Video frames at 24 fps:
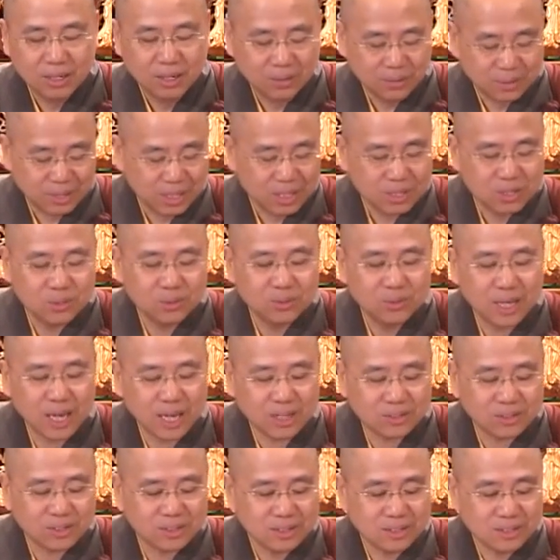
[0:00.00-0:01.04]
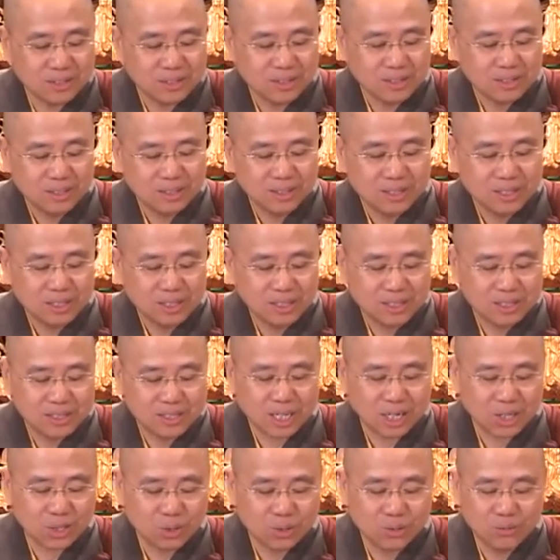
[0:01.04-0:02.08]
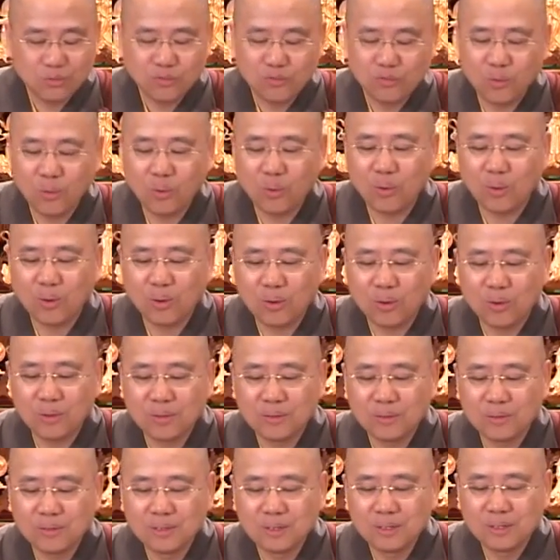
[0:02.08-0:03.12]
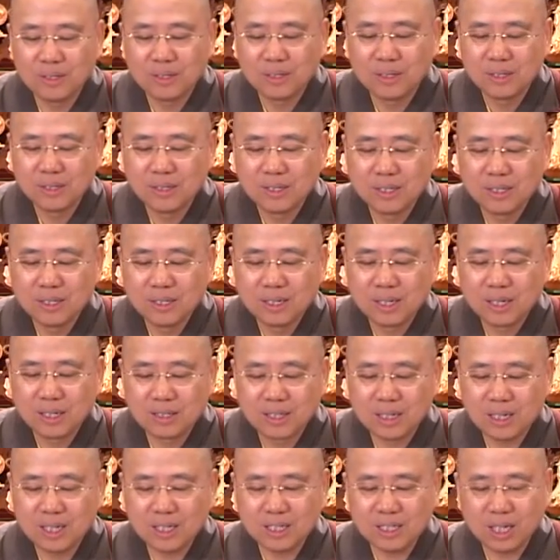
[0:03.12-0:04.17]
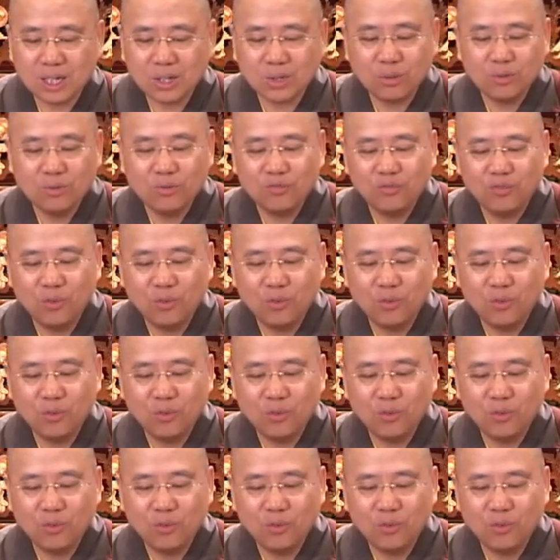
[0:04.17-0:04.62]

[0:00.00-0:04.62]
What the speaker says: Okay, so that's section 4. Another section